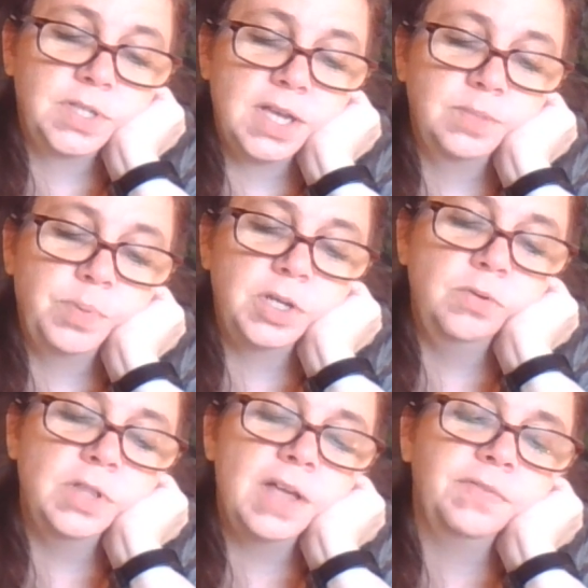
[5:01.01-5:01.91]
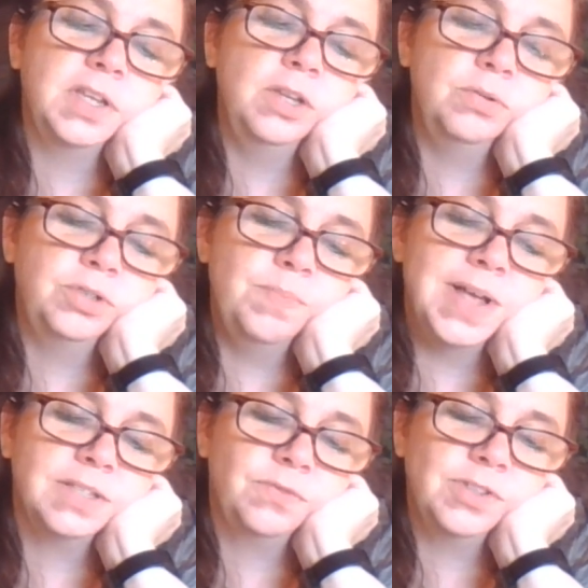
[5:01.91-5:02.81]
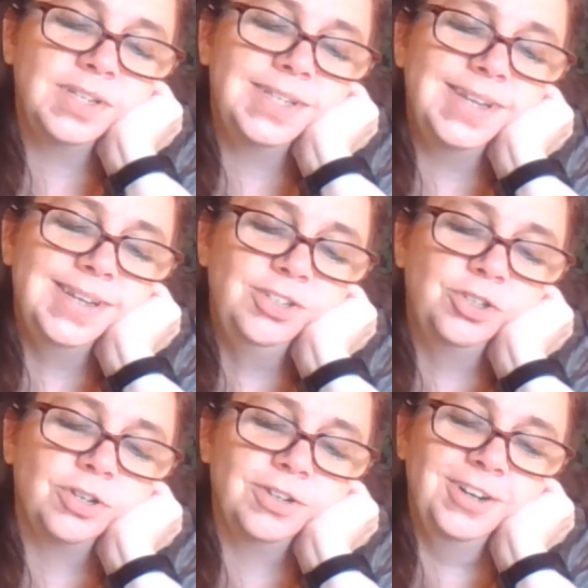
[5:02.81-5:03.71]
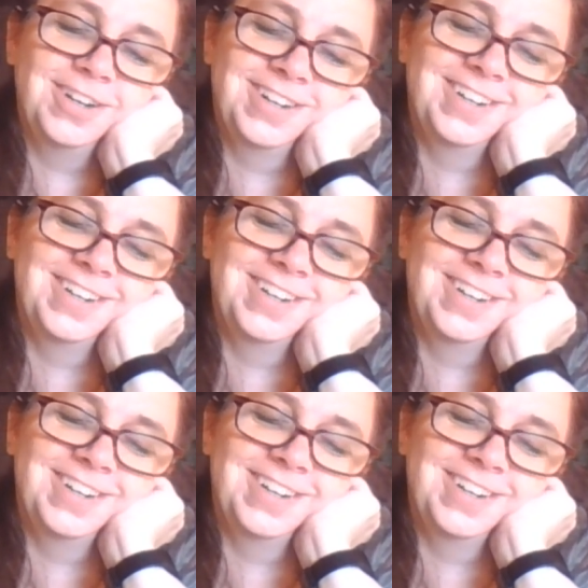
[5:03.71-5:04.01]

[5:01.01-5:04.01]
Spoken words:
says, but you left a huge mess for the teachers.